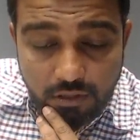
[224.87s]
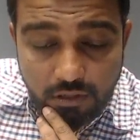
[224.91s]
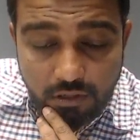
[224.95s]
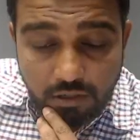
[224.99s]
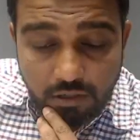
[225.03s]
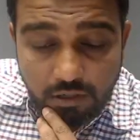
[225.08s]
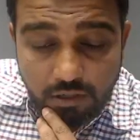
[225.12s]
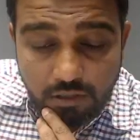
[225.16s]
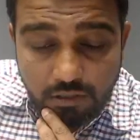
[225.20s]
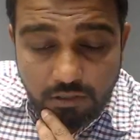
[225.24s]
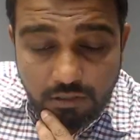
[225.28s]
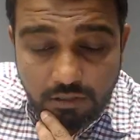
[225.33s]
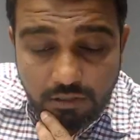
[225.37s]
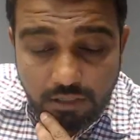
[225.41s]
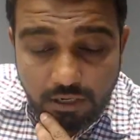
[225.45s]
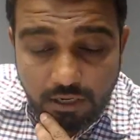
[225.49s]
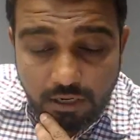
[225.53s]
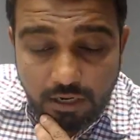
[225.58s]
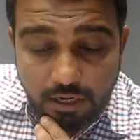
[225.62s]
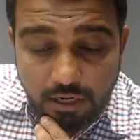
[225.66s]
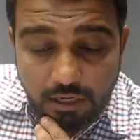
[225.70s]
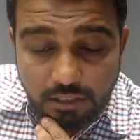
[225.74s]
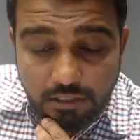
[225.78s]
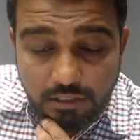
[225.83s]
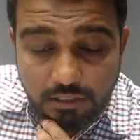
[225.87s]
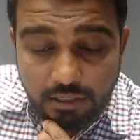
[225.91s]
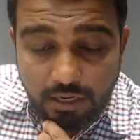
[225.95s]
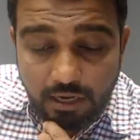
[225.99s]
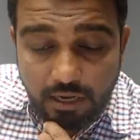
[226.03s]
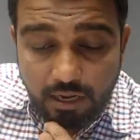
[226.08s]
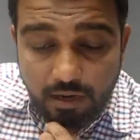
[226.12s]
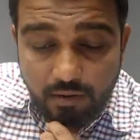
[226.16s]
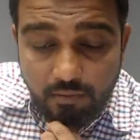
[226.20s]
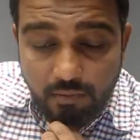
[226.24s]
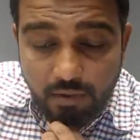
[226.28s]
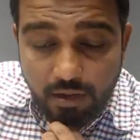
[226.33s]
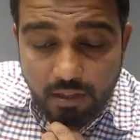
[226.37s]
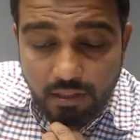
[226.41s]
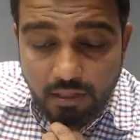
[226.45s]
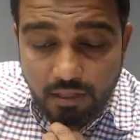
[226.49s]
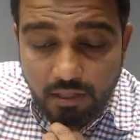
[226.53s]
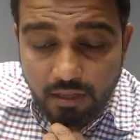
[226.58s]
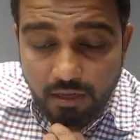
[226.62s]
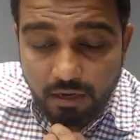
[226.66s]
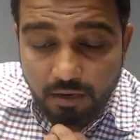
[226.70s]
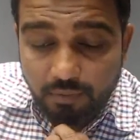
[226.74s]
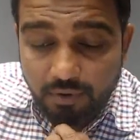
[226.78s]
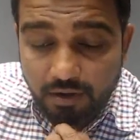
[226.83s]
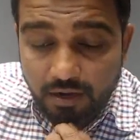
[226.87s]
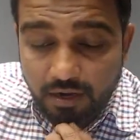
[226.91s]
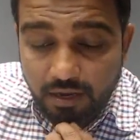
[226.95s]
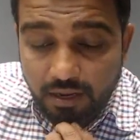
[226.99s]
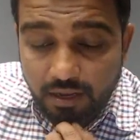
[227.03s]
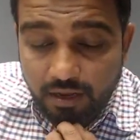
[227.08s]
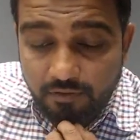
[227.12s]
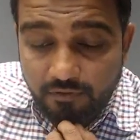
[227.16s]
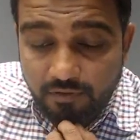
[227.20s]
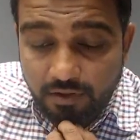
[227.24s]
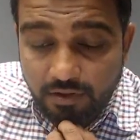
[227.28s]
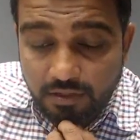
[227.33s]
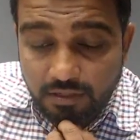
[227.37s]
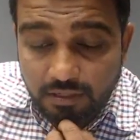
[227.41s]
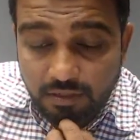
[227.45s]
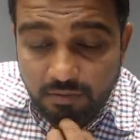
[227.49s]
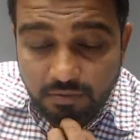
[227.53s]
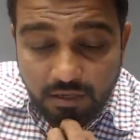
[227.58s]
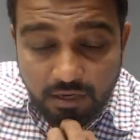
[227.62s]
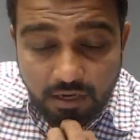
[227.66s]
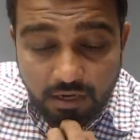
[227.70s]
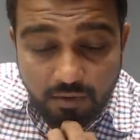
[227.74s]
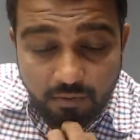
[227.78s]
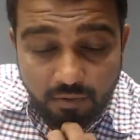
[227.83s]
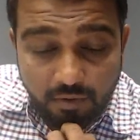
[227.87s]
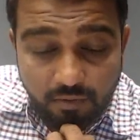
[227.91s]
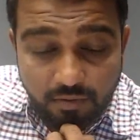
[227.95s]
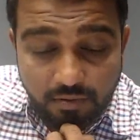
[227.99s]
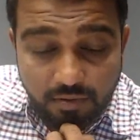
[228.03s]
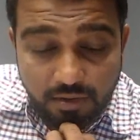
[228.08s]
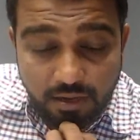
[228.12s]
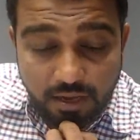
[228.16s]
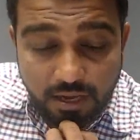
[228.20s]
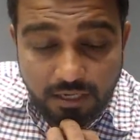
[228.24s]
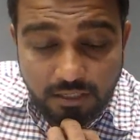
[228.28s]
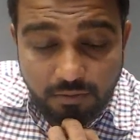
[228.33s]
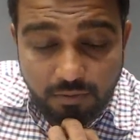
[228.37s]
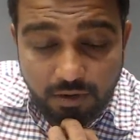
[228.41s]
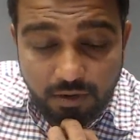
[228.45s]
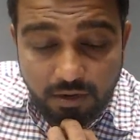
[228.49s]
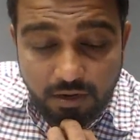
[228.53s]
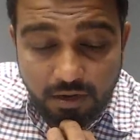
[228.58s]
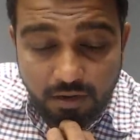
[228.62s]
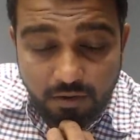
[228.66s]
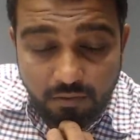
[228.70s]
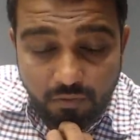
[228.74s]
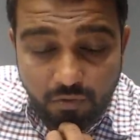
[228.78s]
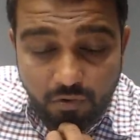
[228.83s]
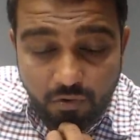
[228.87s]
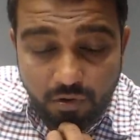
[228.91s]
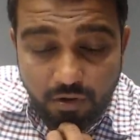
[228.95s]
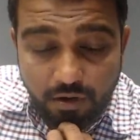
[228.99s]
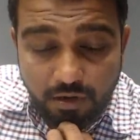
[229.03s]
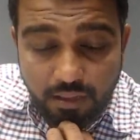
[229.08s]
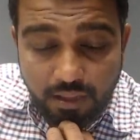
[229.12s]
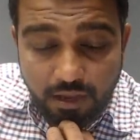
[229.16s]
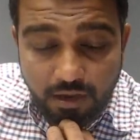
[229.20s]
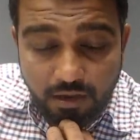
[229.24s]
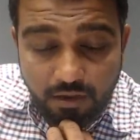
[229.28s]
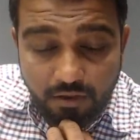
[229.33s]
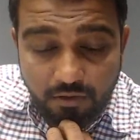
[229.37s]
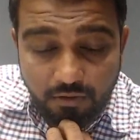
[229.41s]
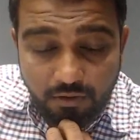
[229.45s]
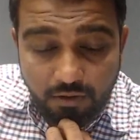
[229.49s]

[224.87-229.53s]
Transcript: on circuits and main theory PDF and some circuit problem explaining board both things.